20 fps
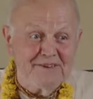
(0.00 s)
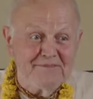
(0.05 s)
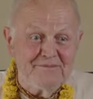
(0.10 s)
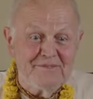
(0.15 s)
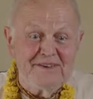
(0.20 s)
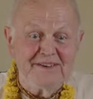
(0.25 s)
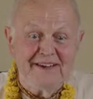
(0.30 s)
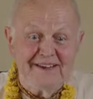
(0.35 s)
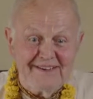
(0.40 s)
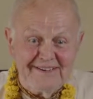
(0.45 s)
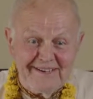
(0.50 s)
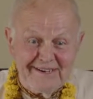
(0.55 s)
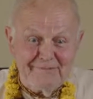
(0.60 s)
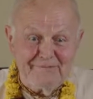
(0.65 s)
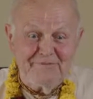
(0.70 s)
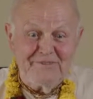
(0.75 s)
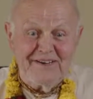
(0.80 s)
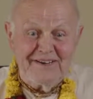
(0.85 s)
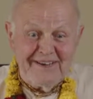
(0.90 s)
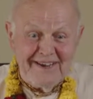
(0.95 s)
we're getting
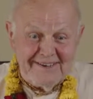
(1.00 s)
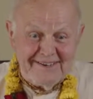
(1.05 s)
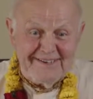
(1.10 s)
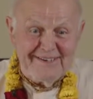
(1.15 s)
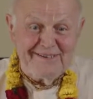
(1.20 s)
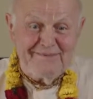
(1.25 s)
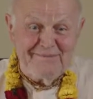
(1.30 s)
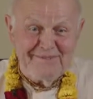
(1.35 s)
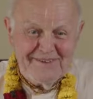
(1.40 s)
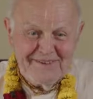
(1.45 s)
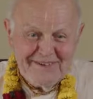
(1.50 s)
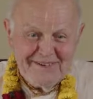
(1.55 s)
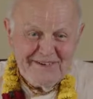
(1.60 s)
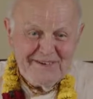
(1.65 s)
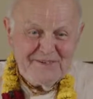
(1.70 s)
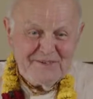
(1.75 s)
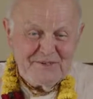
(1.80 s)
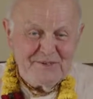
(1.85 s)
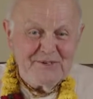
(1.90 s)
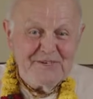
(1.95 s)
him.
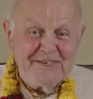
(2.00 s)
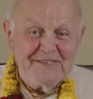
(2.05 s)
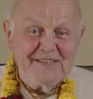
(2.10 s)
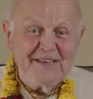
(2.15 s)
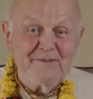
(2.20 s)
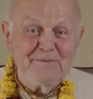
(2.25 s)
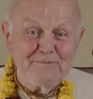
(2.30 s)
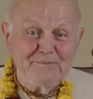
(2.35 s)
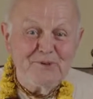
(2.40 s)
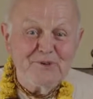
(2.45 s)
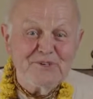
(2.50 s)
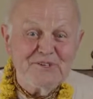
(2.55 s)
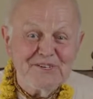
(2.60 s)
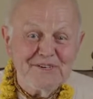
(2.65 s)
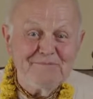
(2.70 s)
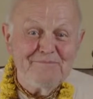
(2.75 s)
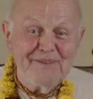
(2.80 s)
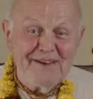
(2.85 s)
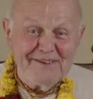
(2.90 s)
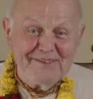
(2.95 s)
So they pushed
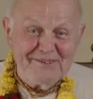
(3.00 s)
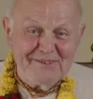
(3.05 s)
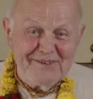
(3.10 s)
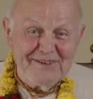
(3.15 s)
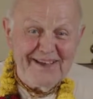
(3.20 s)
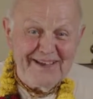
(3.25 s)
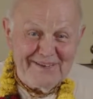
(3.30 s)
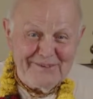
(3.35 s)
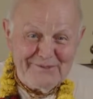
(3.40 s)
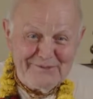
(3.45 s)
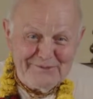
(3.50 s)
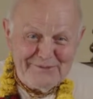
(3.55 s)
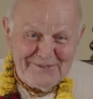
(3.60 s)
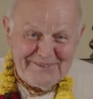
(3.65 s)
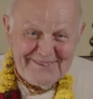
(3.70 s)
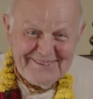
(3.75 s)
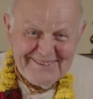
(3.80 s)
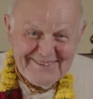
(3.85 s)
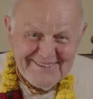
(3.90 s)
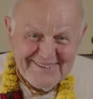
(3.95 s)
him back to life.
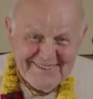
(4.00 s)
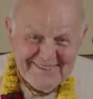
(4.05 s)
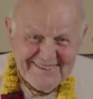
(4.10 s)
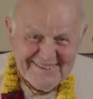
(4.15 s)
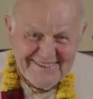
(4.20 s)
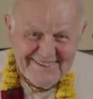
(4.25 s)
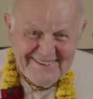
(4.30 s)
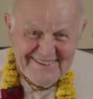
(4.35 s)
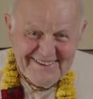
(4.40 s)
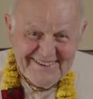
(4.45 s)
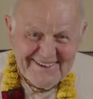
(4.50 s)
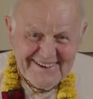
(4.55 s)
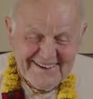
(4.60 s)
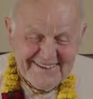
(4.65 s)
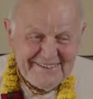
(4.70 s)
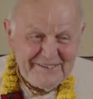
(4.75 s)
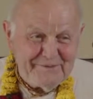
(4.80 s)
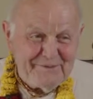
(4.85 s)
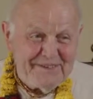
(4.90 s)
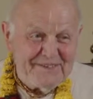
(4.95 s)

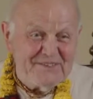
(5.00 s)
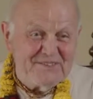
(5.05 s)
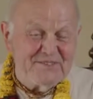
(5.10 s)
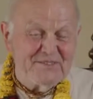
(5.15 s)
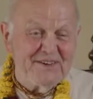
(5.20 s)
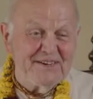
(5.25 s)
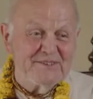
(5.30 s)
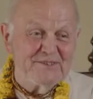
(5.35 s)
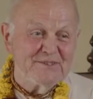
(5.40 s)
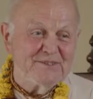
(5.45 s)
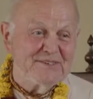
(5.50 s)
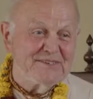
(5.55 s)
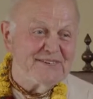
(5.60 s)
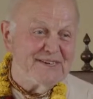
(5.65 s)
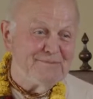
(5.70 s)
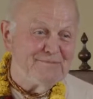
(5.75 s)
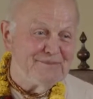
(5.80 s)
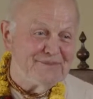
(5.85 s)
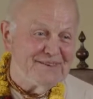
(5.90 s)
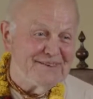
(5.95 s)
And he went straight to the
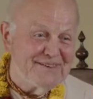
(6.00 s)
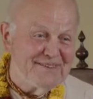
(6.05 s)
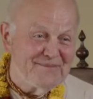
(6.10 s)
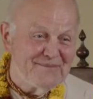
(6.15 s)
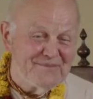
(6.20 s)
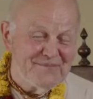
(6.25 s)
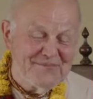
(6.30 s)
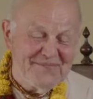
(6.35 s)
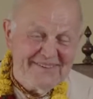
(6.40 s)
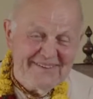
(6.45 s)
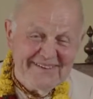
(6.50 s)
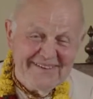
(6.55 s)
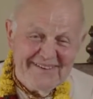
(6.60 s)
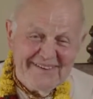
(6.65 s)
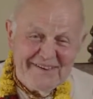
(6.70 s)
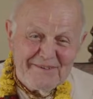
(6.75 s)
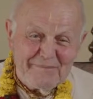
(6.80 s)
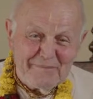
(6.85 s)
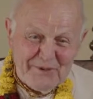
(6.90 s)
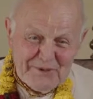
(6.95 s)
temple,
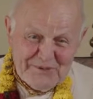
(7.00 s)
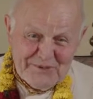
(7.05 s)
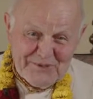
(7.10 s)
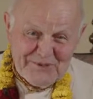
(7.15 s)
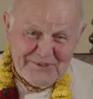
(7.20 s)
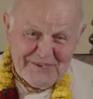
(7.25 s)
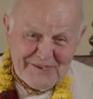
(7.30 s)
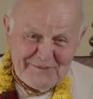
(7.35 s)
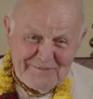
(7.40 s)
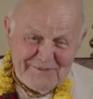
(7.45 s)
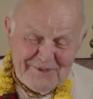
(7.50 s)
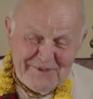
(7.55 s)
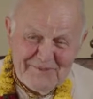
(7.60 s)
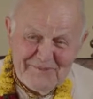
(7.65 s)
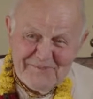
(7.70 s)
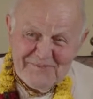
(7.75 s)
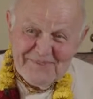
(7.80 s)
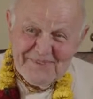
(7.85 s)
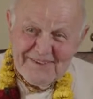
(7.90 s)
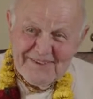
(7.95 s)
Moscow temple.
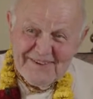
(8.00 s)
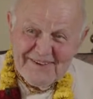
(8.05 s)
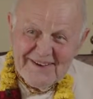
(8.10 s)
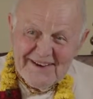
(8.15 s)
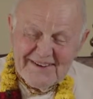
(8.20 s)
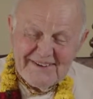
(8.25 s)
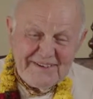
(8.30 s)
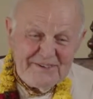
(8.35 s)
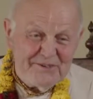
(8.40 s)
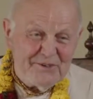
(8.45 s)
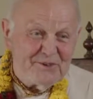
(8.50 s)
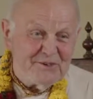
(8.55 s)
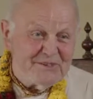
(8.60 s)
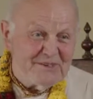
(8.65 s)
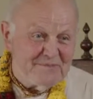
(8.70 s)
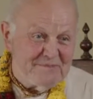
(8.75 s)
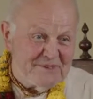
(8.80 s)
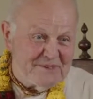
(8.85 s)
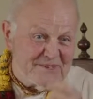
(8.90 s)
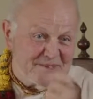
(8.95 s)
And he told
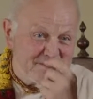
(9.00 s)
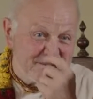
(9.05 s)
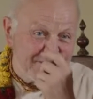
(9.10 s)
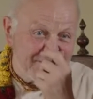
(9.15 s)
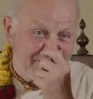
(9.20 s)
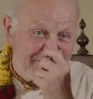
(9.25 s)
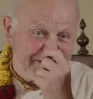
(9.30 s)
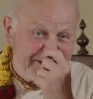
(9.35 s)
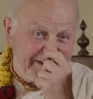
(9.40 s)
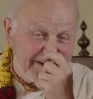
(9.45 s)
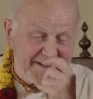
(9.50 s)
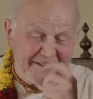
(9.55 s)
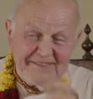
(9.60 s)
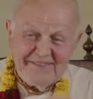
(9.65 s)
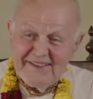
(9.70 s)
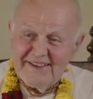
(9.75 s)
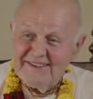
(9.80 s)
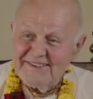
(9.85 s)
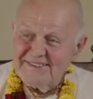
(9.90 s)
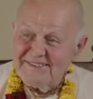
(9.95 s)
them the story. And
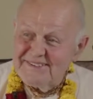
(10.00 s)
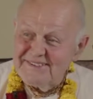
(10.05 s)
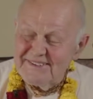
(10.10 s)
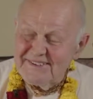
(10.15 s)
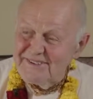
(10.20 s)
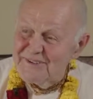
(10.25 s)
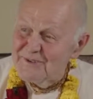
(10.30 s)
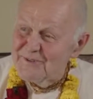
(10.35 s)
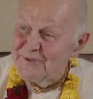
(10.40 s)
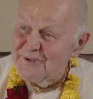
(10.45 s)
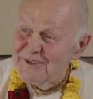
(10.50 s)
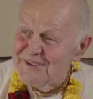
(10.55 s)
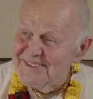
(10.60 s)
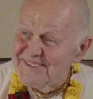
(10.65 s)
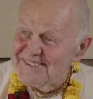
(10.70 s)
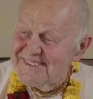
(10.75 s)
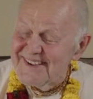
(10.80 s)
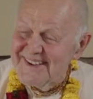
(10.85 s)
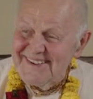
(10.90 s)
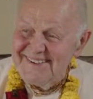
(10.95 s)
they
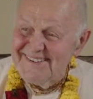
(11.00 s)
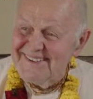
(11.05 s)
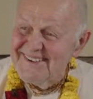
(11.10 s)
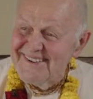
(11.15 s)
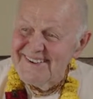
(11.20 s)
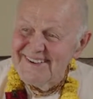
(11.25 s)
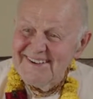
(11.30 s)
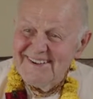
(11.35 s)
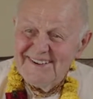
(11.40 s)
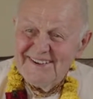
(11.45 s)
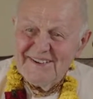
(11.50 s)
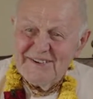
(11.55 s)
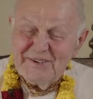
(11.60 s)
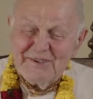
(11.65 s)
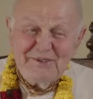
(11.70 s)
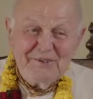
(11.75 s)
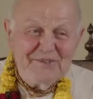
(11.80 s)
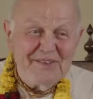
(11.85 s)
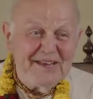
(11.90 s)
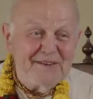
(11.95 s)
said,
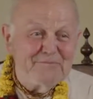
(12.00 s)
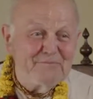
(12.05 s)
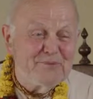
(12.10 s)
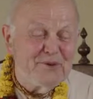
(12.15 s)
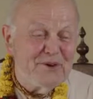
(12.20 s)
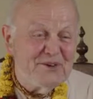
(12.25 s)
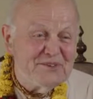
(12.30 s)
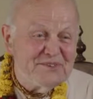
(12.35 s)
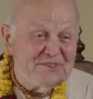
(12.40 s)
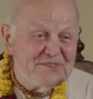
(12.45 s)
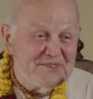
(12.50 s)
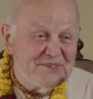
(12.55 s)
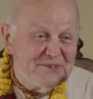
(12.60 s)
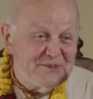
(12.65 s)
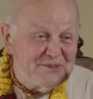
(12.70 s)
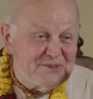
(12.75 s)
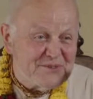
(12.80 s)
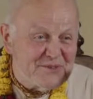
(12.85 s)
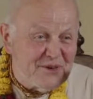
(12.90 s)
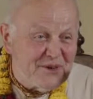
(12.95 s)
that person you
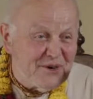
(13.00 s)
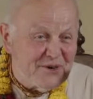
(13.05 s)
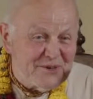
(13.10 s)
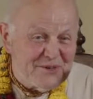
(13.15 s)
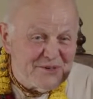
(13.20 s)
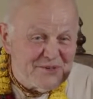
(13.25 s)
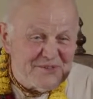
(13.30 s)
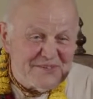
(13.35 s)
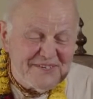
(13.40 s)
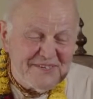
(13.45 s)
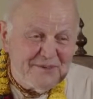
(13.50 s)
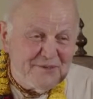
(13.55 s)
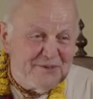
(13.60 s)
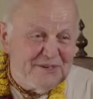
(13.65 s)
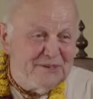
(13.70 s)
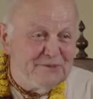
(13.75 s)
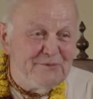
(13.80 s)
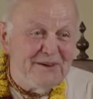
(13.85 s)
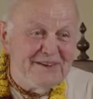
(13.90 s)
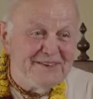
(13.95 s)
saw, you see
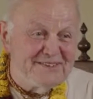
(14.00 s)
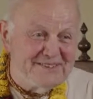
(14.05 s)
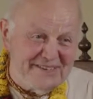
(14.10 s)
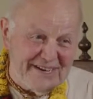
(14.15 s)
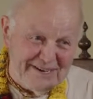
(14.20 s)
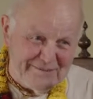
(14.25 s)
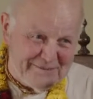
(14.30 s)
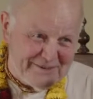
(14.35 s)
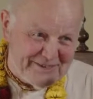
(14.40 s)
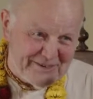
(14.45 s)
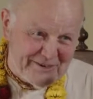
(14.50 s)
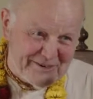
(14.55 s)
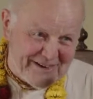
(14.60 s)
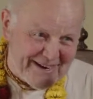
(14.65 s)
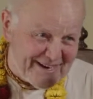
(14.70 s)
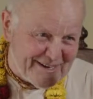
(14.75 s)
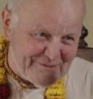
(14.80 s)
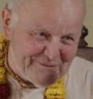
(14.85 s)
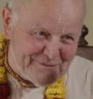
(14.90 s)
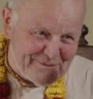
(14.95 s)
only one time in your
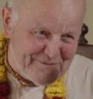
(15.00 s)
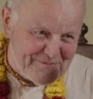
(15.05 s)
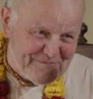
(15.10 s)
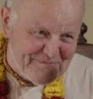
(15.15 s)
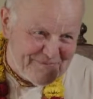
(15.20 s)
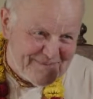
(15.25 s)
life,